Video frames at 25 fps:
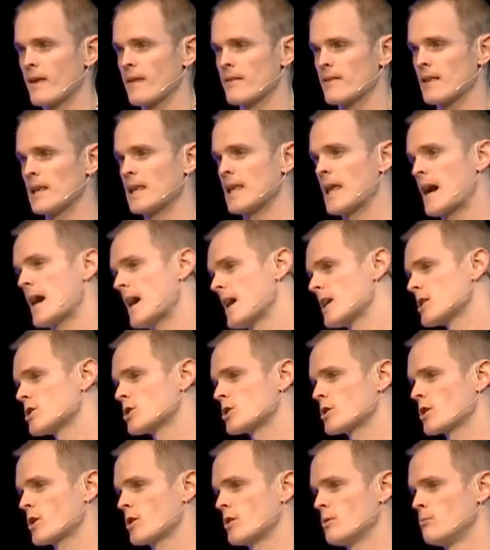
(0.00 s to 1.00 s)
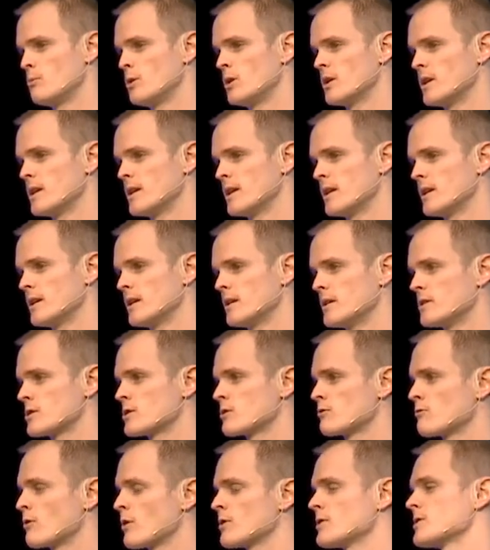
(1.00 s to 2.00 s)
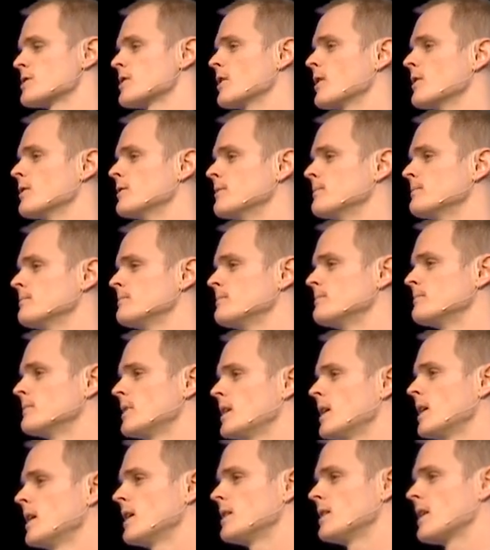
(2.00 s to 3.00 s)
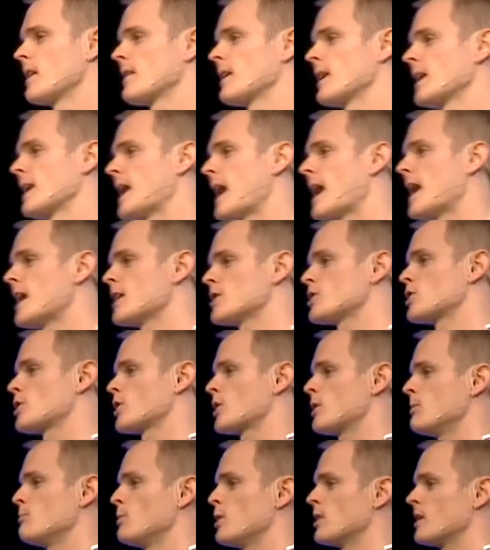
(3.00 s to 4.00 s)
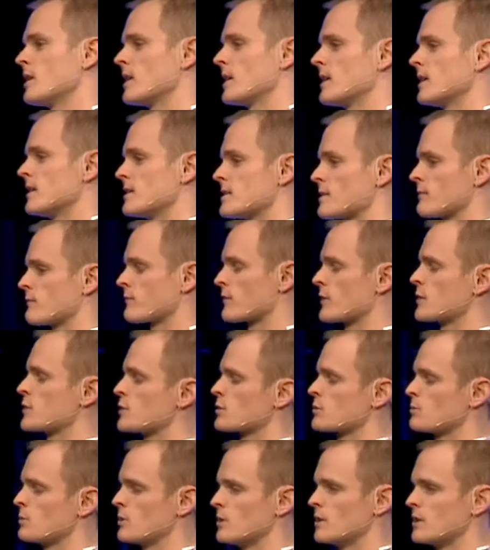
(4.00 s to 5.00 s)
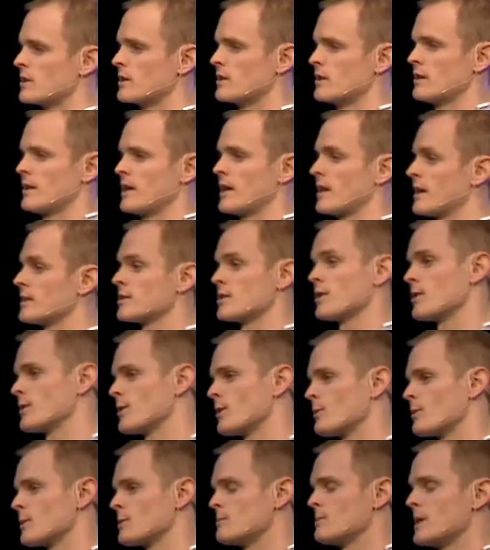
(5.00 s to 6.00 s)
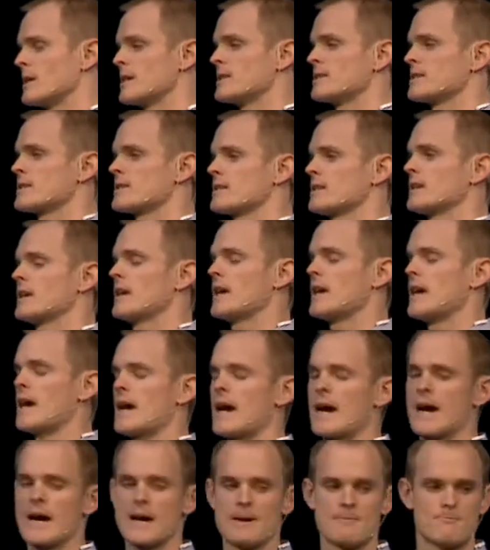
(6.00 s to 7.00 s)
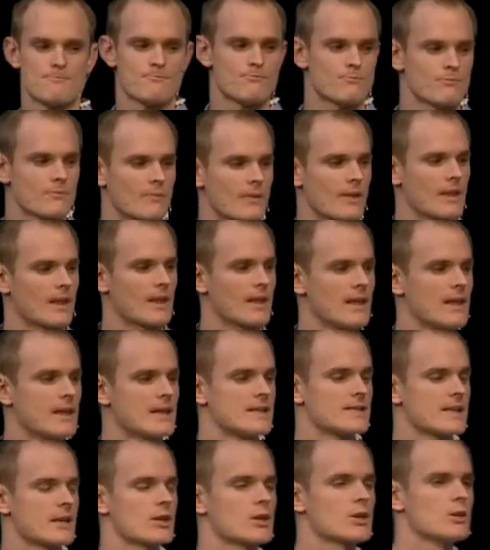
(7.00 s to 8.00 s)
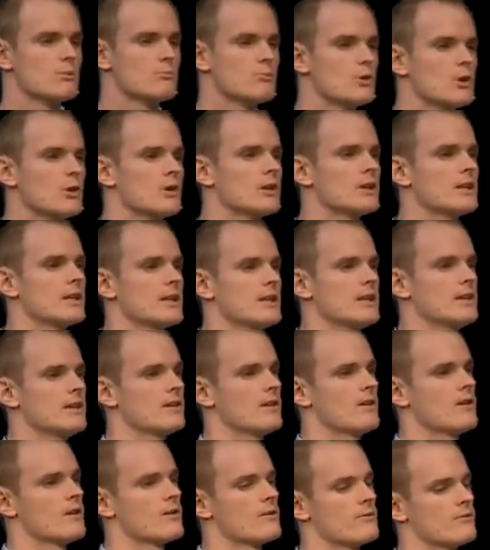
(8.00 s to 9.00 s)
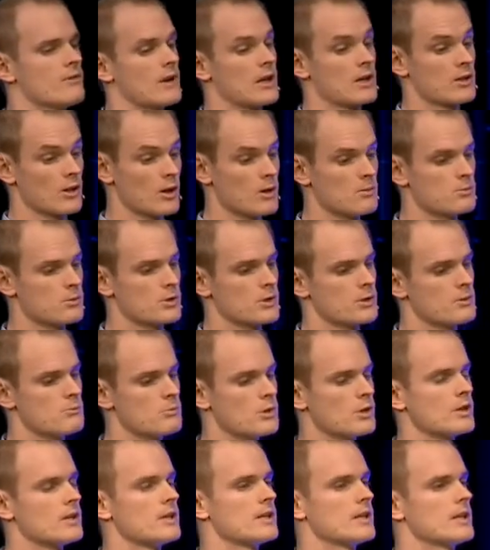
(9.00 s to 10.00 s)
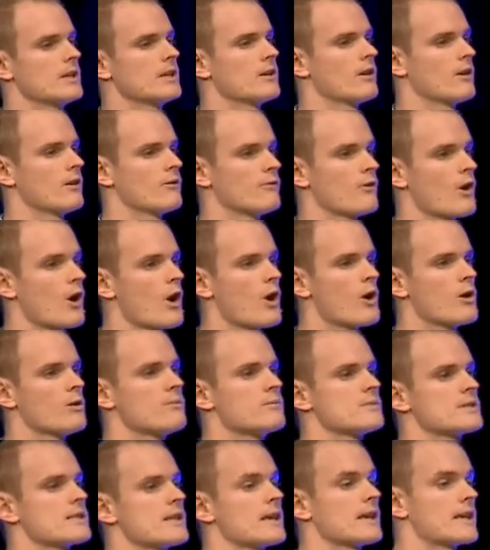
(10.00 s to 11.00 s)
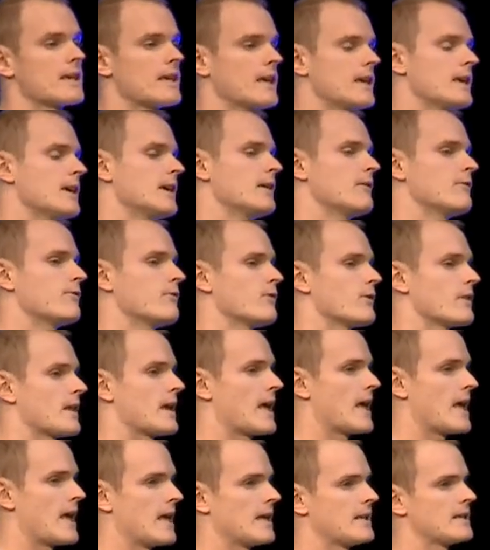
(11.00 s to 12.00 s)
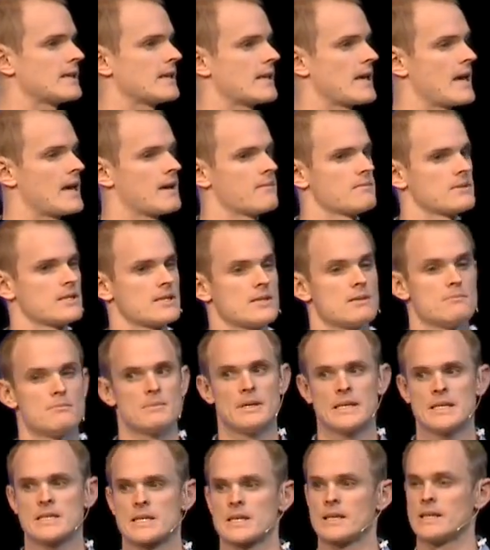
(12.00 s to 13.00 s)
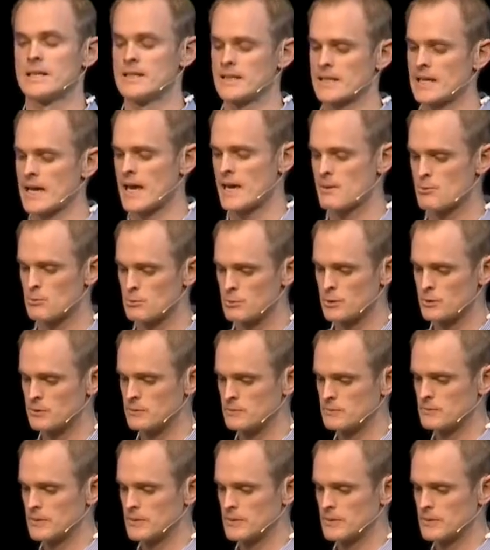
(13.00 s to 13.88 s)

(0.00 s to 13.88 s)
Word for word: the L'Arche community in Toronto. Now, the L'Arche community, it's a French word, I don't know what it means, um, is a community of, a global community of homes that care for the handicapped and the mentally incapable.